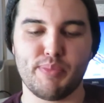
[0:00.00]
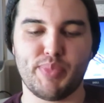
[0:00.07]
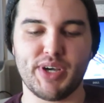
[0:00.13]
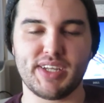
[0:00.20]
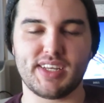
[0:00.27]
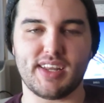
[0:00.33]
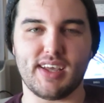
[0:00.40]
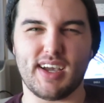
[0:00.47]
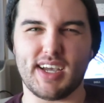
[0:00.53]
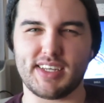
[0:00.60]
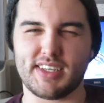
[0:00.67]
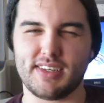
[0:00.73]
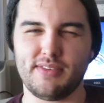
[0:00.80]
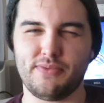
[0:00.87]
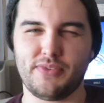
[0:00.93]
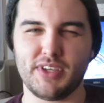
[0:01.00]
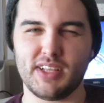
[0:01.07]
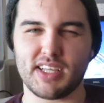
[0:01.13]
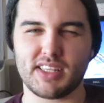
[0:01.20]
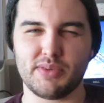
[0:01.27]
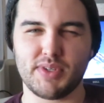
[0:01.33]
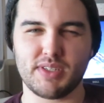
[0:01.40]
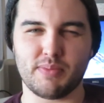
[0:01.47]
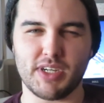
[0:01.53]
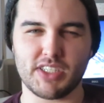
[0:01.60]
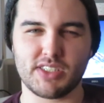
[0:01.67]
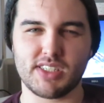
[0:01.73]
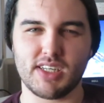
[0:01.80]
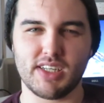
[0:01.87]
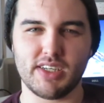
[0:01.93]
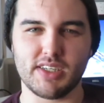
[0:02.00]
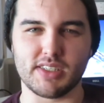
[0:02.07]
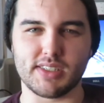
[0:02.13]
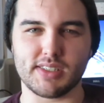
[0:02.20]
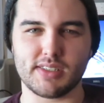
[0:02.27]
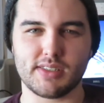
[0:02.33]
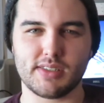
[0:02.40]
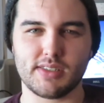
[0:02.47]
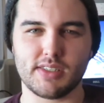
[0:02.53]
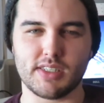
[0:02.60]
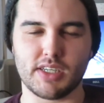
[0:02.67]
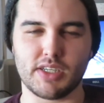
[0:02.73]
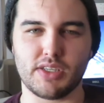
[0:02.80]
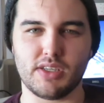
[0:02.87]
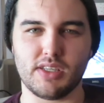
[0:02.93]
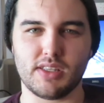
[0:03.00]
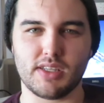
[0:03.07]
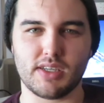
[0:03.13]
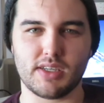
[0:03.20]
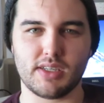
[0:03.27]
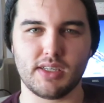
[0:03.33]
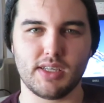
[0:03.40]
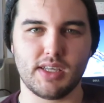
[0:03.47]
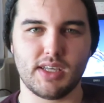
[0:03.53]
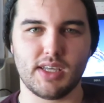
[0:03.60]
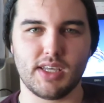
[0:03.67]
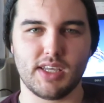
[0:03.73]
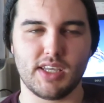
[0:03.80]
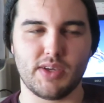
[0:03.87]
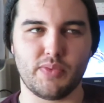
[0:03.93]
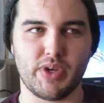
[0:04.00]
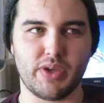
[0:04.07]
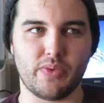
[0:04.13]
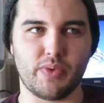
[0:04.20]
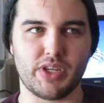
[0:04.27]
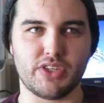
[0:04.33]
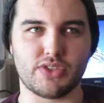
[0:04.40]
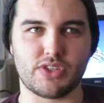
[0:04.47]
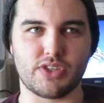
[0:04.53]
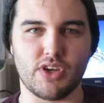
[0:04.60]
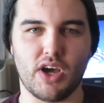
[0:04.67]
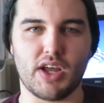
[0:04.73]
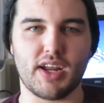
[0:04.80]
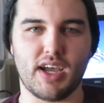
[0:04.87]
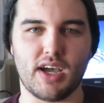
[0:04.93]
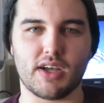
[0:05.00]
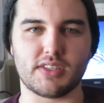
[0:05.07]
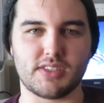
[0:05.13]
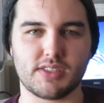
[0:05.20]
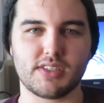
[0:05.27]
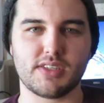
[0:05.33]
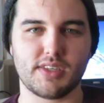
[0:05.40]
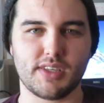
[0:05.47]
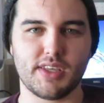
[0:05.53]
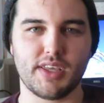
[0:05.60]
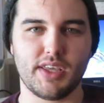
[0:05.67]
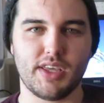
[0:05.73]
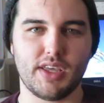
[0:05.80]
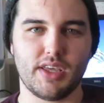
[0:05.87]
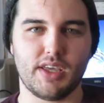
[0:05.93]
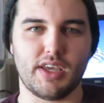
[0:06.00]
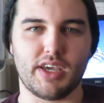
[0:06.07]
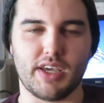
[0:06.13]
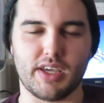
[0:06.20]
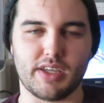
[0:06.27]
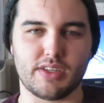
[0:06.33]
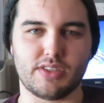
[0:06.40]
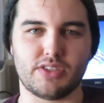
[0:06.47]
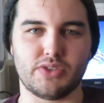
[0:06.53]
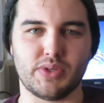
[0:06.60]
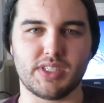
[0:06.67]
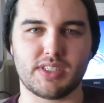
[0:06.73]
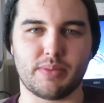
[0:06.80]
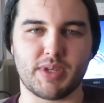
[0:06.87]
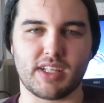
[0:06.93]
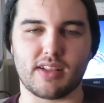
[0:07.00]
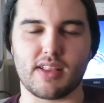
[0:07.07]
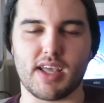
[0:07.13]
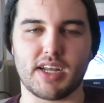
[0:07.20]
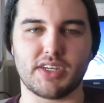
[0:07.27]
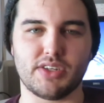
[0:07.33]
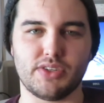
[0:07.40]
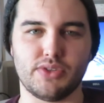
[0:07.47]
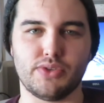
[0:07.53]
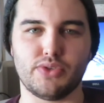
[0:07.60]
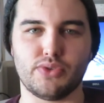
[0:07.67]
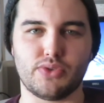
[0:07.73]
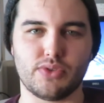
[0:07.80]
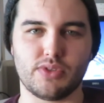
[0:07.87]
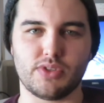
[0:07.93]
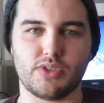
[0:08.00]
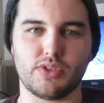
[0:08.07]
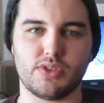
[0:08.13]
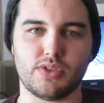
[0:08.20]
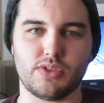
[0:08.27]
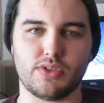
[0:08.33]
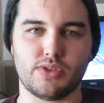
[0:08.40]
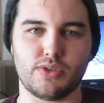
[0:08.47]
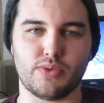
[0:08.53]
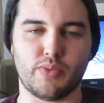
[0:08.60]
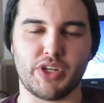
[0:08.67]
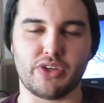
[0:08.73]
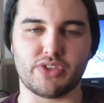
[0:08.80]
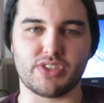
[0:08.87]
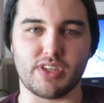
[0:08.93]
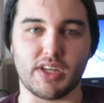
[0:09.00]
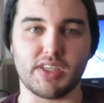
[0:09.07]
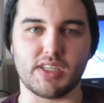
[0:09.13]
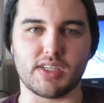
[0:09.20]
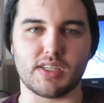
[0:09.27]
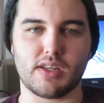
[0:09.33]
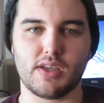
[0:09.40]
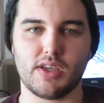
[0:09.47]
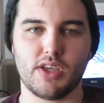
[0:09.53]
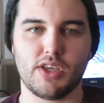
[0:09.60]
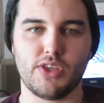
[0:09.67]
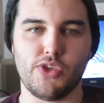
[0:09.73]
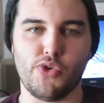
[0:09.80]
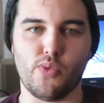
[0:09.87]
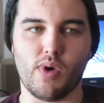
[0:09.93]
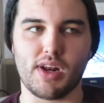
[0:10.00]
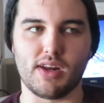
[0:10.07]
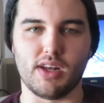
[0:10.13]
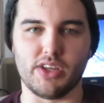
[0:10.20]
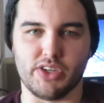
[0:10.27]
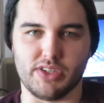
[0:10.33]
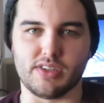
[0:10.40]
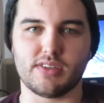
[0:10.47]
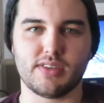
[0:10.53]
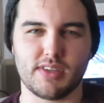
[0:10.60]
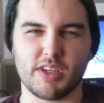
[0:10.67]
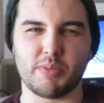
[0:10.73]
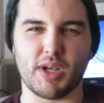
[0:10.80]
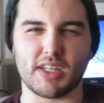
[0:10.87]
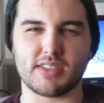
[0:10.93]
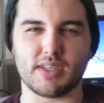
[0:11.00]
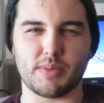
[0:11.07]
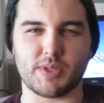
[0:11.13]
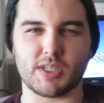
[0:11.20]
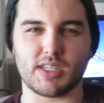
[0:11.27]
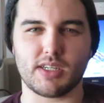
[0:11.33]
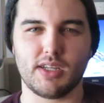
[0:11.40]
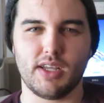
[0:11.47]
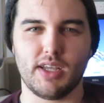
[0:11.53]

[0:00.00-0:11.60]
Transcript: But I didn't feel like there was much to learn. You know, you either, when you start out doing something like that, when you're studying it, you want to learn about something.